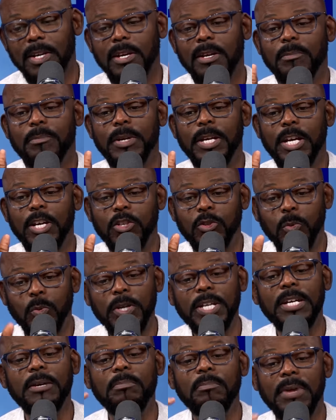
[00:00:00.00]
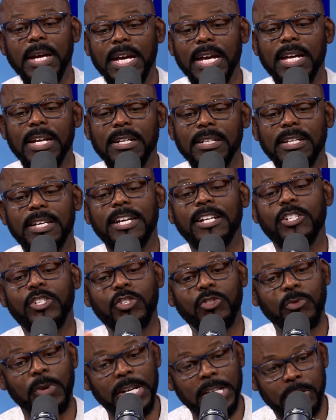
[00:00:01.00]
Because we men get
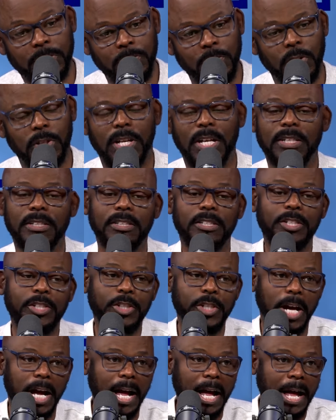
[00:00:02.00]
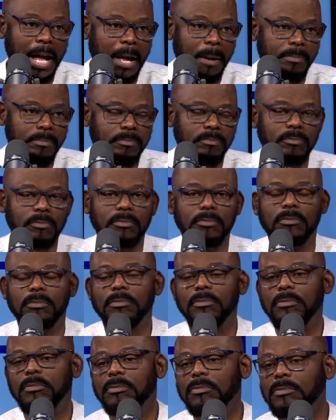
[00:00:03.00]
stressful on the job. Mm-hmm.